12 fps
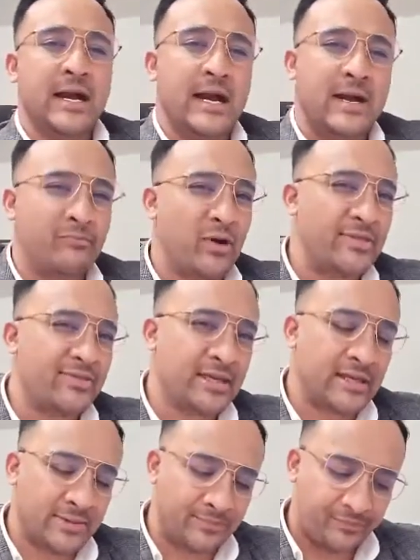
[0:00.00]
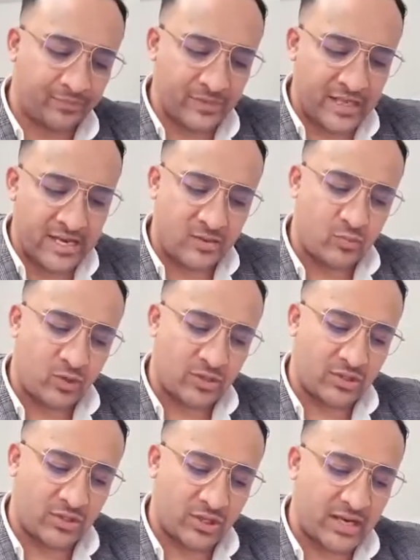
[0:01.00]
One thing that
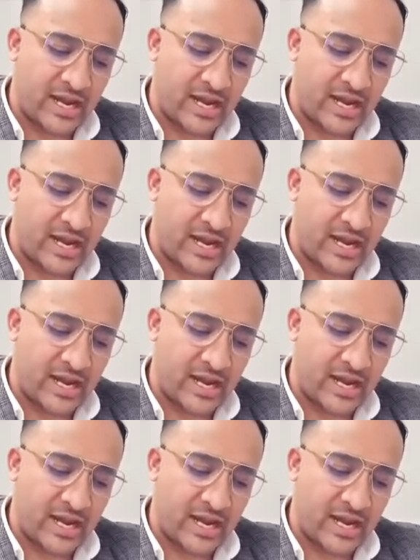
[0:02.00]
was sort